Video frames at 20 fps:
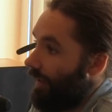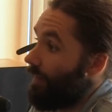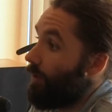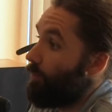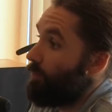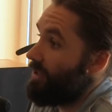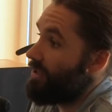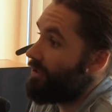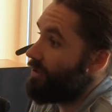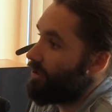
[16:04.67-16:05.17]
and the
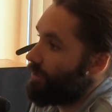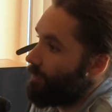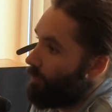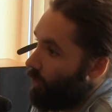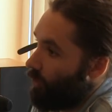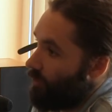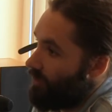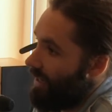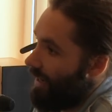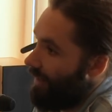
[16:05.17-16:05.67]
yeah, business exactly.
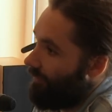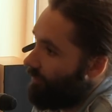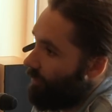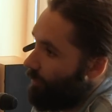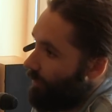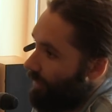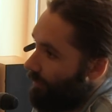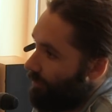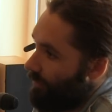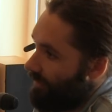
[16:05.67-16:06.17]
models have to
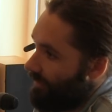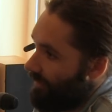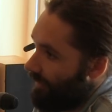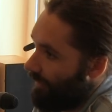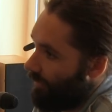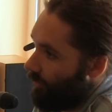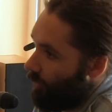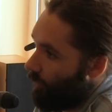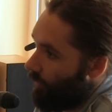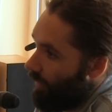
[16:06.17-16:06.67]
be a
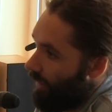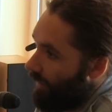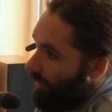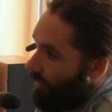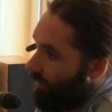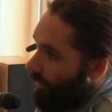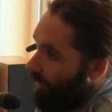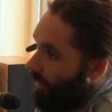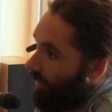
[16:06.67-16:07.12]
particular way.